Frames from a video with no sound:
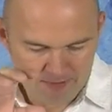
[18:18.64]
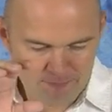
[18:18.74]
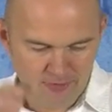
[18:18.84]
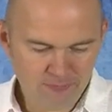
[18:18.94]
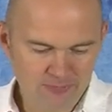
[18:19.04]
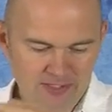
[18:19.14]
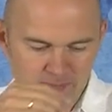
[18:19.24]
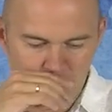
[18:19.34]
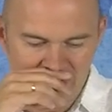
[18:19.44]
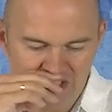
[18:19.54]
First
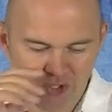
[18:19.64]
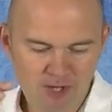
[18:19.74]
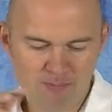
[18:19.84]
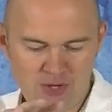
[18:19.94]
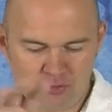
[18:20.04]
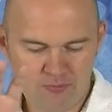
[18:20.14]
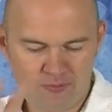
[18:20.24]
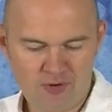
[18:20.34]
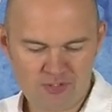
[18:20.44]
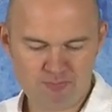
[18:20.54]
thing, when he talked about the
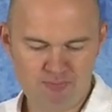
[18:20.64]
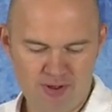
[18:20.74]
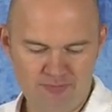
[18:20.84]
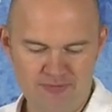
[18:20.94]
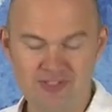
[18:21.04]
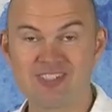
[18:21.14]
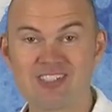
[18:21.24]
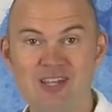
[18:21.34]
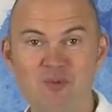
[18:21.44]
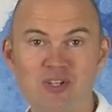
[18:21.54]
false prophets,
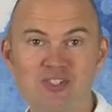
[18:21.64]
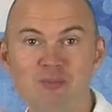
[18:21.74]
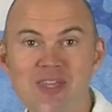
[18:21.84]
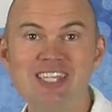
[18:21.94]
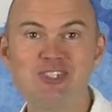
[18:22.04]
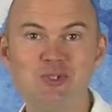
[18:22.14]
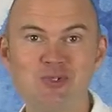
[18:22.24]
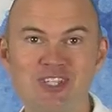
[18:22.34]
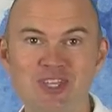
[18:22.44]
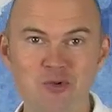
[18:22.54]
there was some
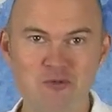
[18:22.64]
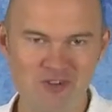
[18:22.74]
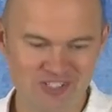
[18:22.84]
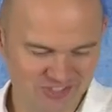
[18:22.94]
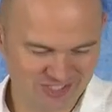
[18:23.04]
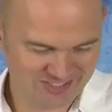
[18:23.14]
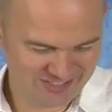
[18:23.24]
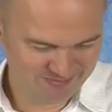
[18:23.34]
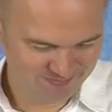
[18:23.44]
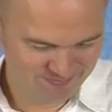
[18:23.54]
issues in
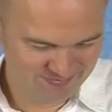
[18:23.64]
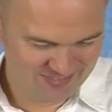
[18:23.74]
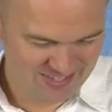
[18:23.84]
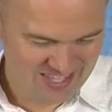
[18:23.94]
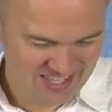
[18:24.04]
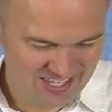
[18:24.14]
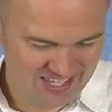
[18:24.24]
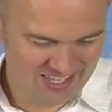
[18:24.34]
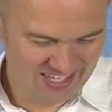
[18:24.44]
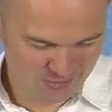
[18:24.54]
Corinthians,
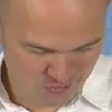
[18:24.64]
in